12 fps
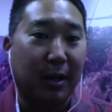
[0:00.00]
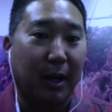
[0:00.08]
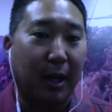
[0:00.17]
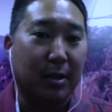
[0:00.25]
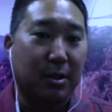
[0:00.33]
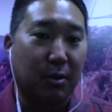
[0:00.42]

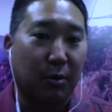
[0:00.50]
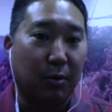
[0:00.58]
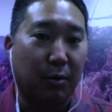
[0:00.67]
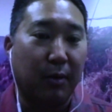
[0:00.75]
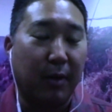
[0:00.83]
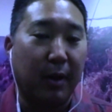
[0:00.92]
And
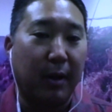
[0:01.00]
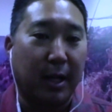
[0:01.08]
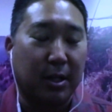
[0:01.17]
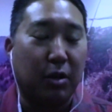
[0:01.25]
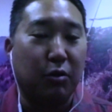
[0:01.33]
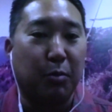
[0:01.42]

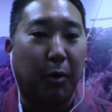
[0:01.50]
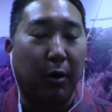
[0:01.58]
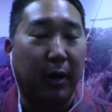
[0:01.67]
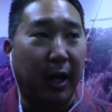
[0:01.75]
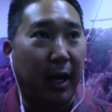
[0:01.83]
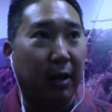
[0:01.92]
that's a huge
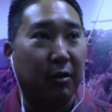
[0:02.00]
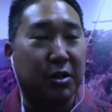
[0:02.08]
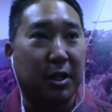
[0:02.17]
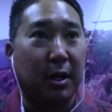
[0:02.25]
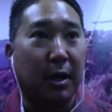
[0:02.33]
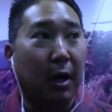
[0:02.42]
part. That
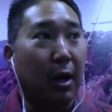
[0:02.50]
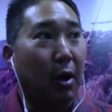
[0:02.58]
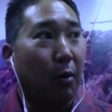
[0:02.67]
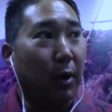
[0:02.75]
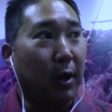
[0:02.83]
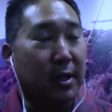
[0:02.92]
energy,
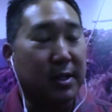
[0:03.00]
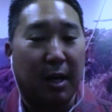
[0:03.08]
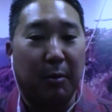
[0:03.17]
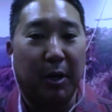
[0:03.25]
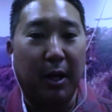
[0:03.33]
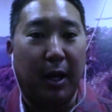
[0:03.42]
when the
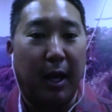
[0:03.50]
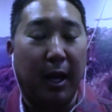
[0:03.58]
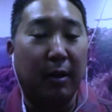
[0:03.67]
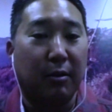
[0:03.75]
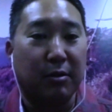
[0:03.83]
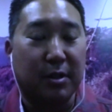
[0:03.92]
sediment
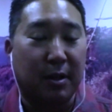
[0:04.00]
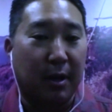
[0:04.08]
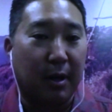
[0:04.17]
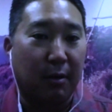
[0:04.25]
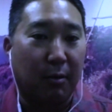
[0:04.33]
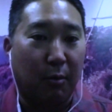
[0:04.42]
enters
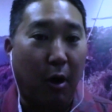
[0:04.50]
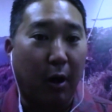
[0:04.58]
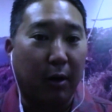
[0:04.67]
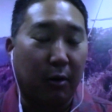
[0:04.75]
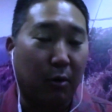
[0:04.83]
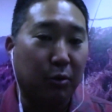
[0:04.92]
the
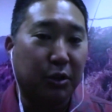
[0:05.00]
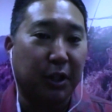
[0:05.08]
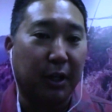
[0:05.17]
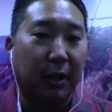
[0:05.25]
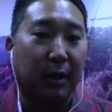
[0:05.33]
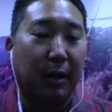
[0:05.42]
water, the
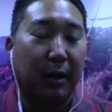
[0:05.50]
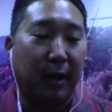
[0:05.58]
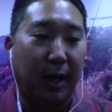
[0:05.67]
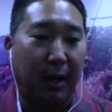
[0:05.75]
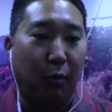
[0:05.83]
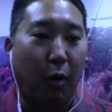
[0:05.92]
ocean,
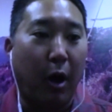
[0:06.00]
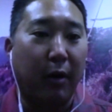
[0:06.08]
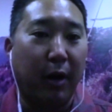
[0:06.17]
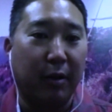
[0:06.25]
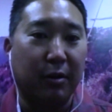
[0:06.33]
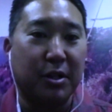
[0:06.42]
that
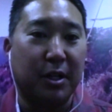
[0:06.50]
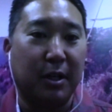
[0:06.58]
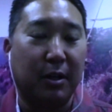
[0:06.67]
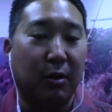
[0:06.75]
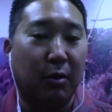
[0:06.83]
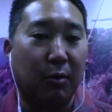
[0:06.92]
water
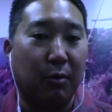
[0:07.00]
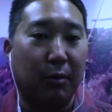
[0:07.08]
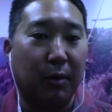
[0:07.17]
energy,